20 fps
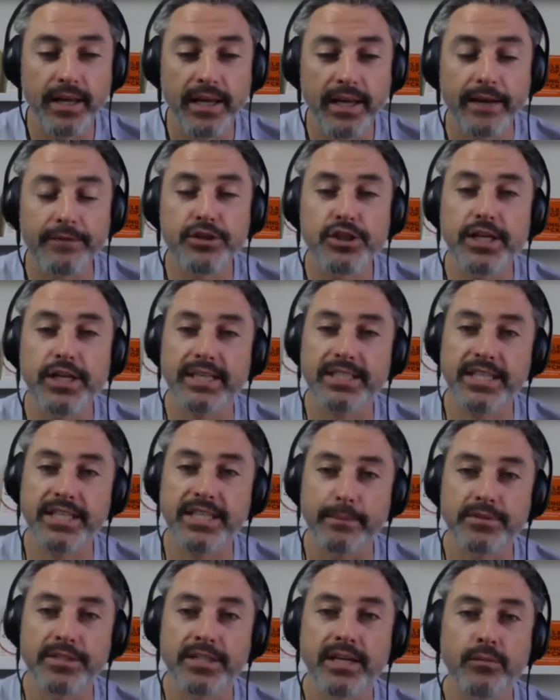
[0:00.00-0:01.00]
If she
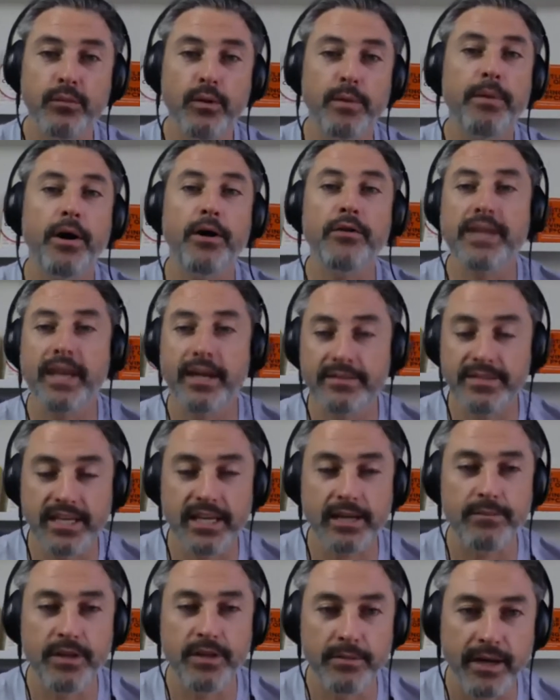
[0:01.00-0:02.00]
accepts it, we both get to
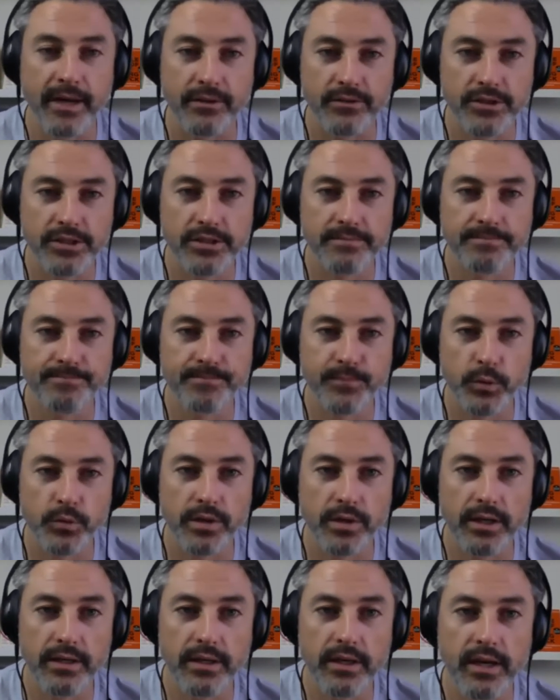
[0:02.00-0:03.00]
keep the amounts.
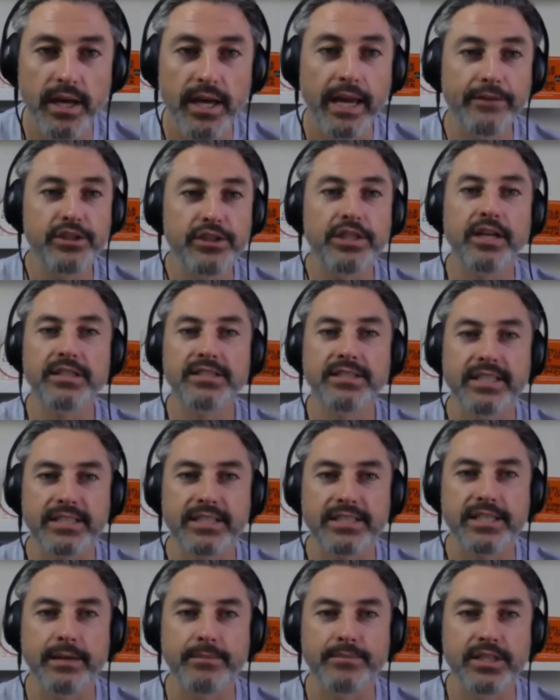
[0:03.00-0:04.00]
Okay. If she doesn't
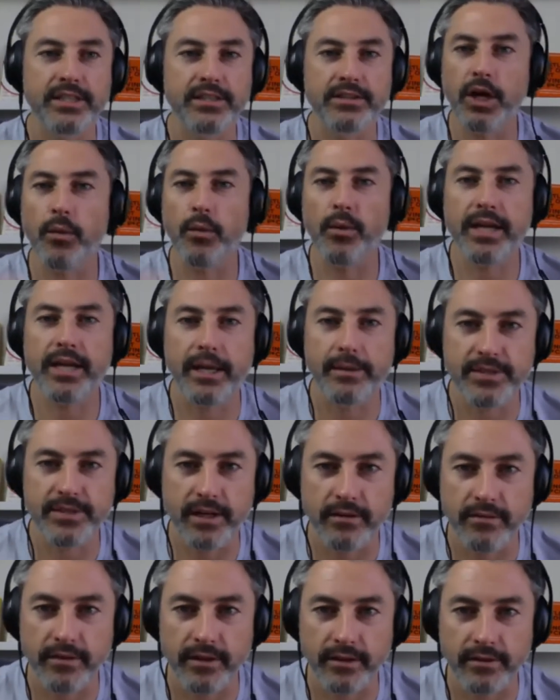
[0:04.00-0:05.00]
accept it, no one keeps
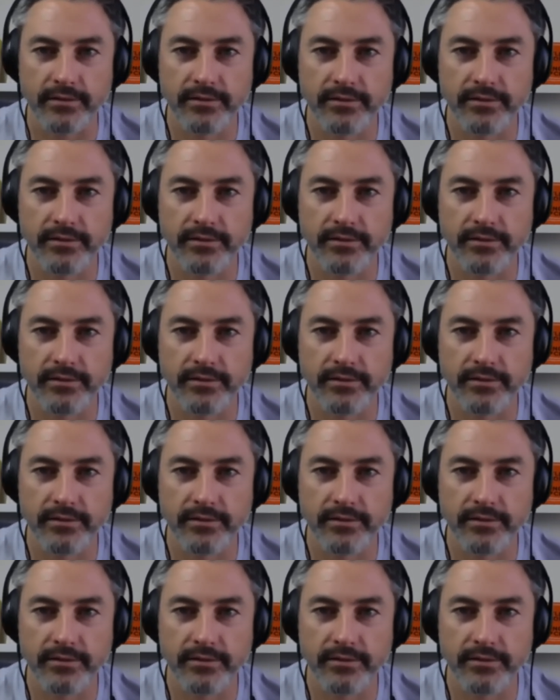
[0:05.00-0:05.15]
anything.